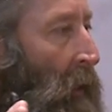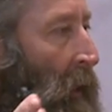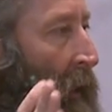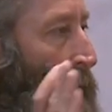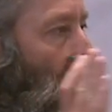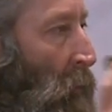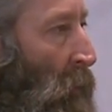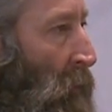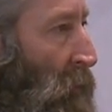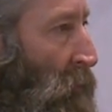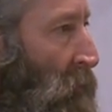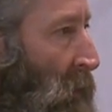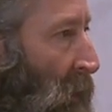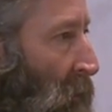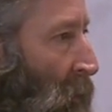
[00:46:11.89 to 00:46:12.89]
and you
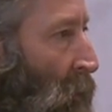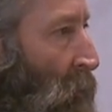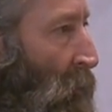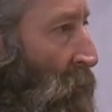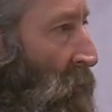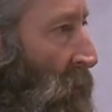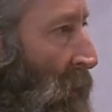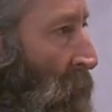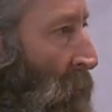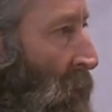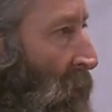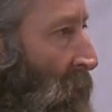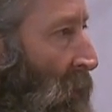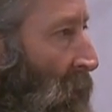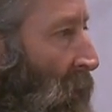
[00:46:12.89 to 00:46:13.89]
understand the wholesale
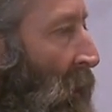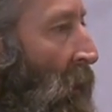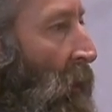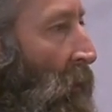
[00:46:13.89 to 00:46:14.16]
market,